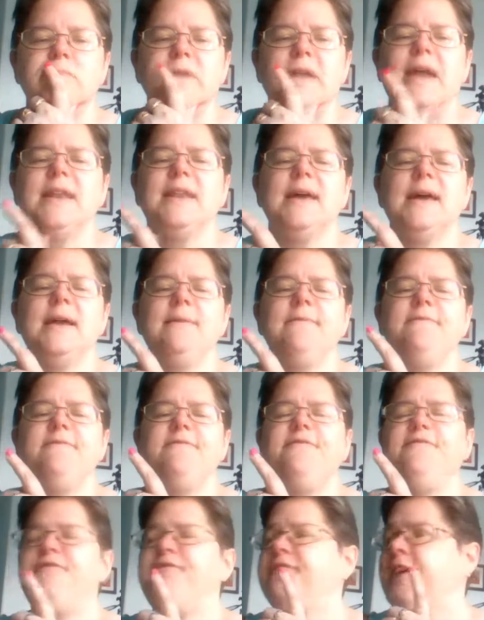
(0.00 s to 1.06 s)
And I'm
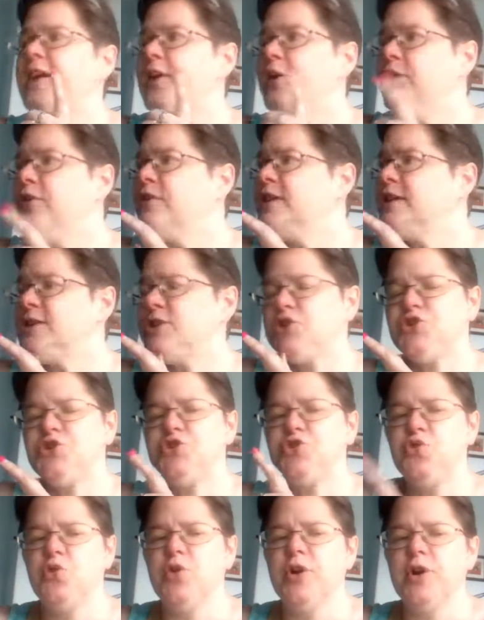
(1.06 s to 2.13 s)
fairly
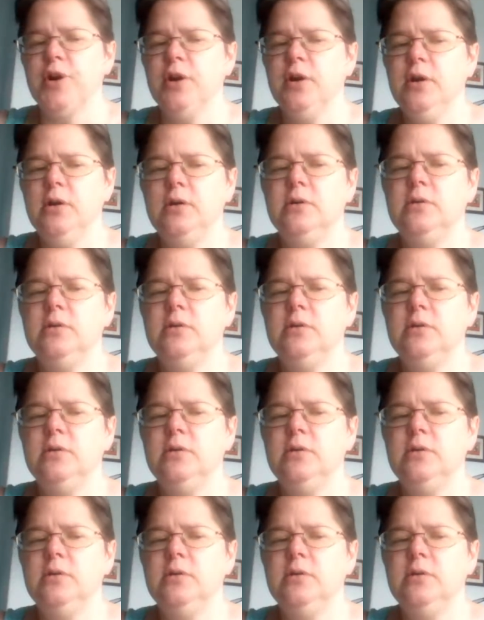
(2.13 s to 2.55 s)
sure